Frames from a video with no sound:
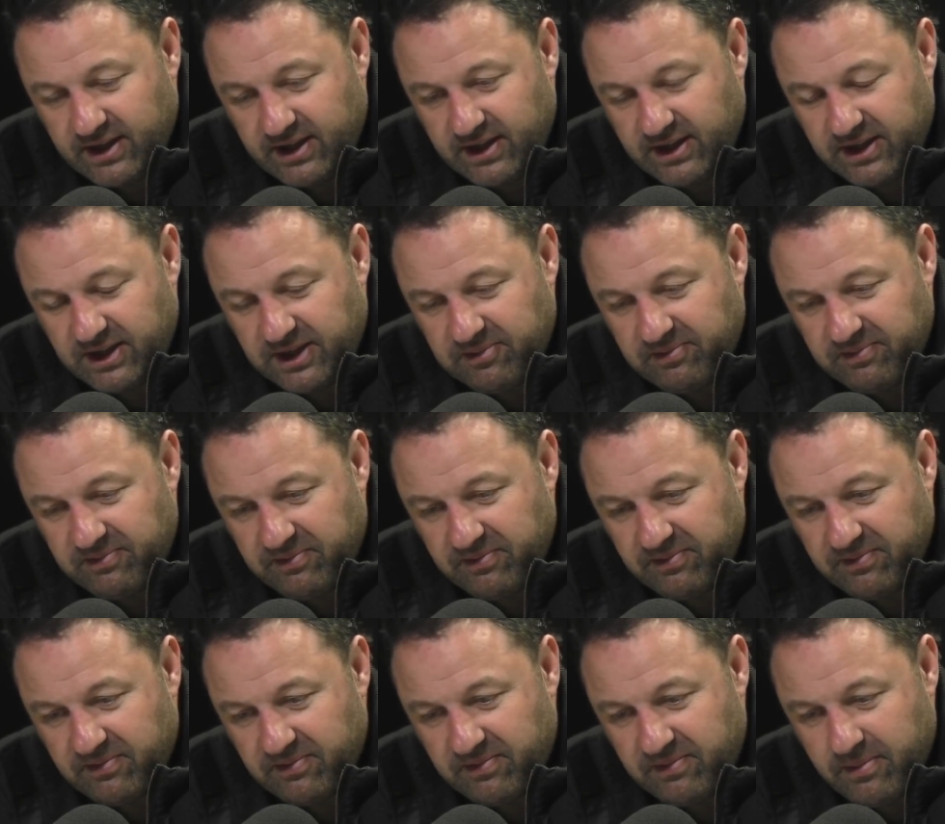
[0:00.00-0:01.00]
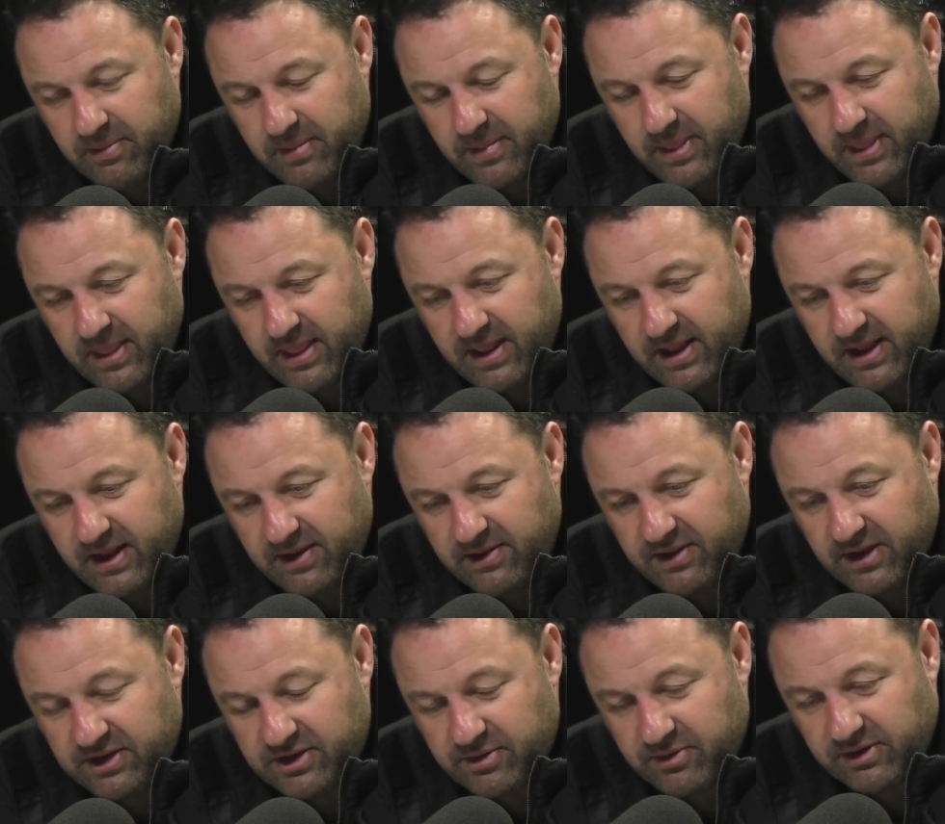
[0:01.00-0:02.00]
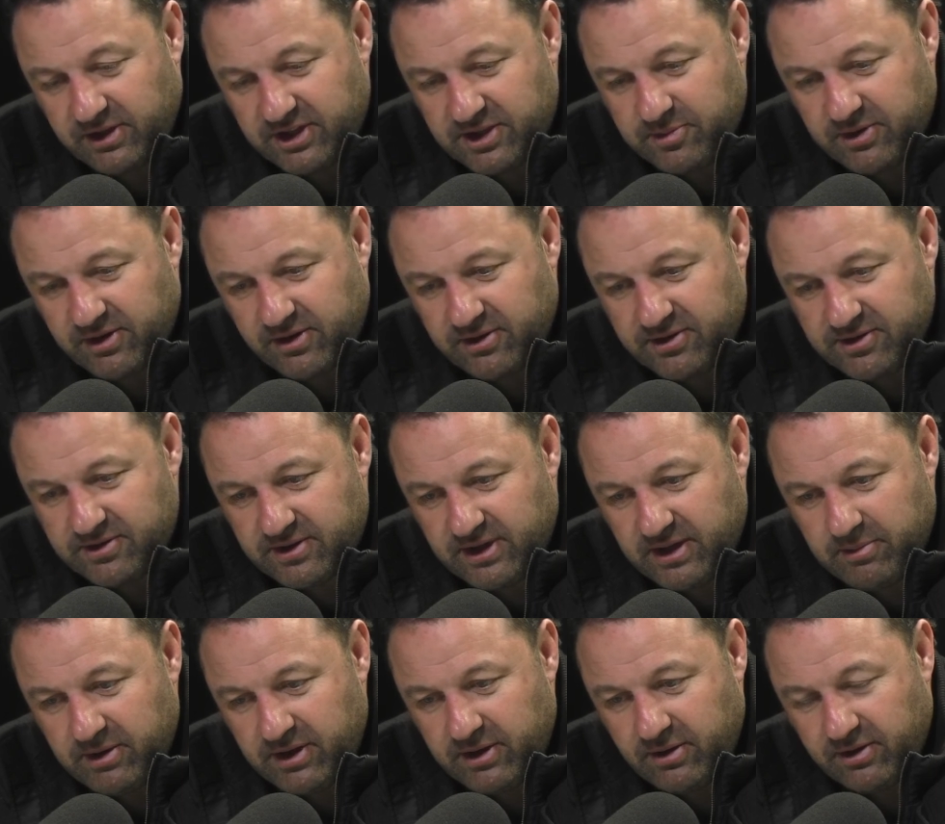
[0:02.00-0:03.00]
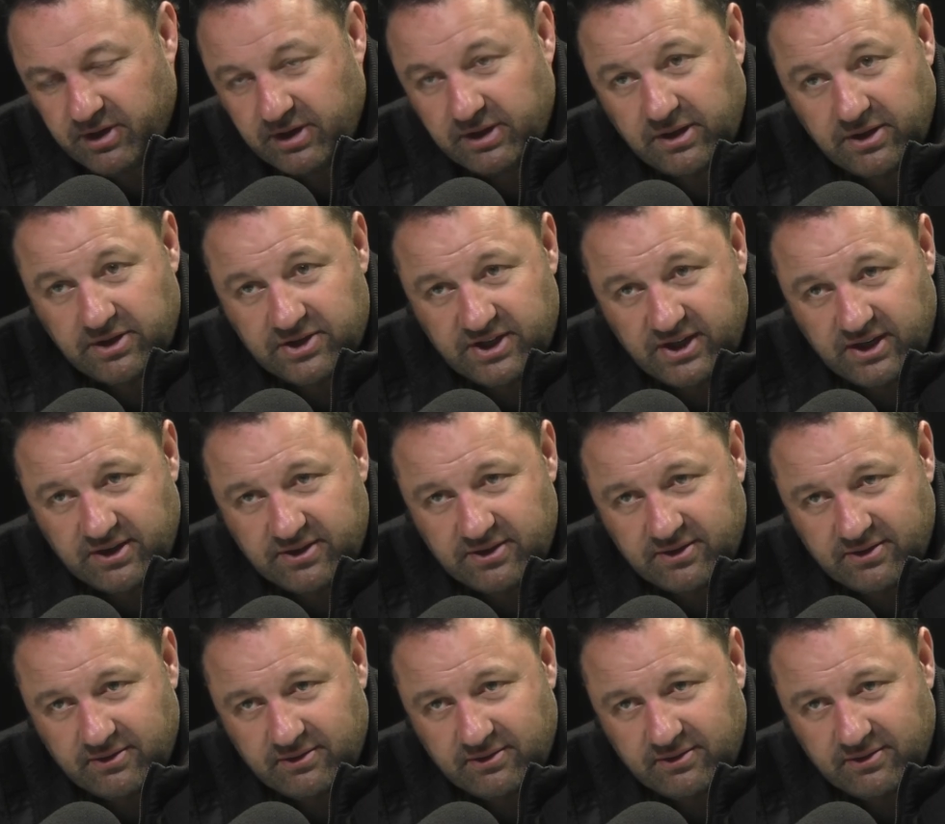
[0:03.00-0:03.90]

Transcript: They're doing this because they may not get another chance.